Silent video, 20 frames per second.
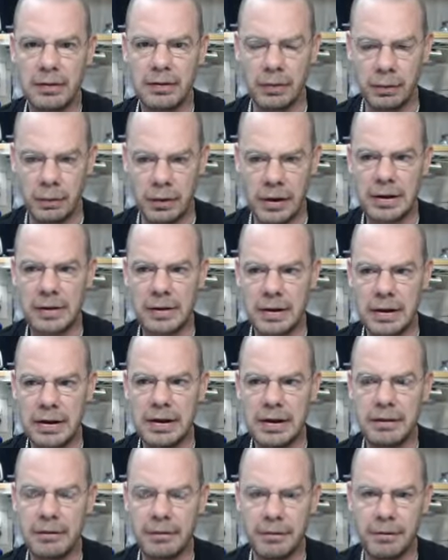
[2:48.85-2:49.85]

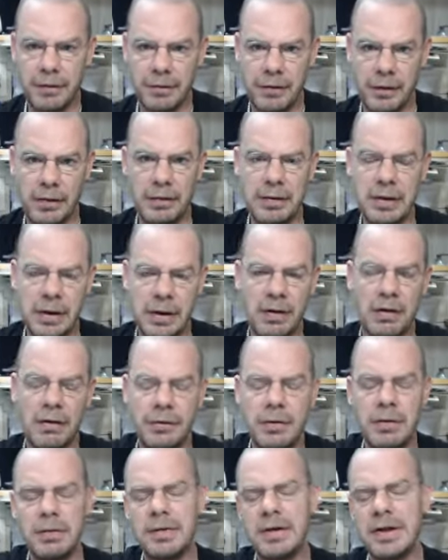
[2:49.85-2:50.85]
directly from, you know,
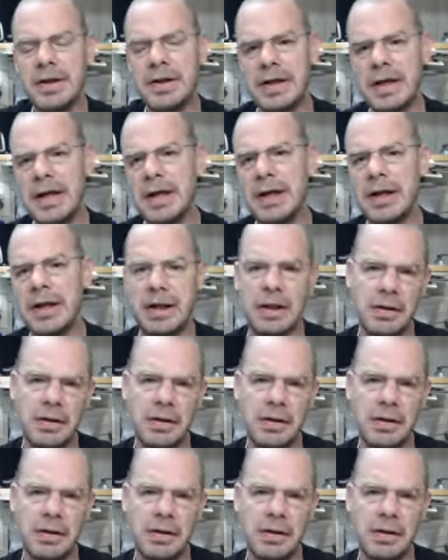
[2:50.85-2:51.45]
if you decant it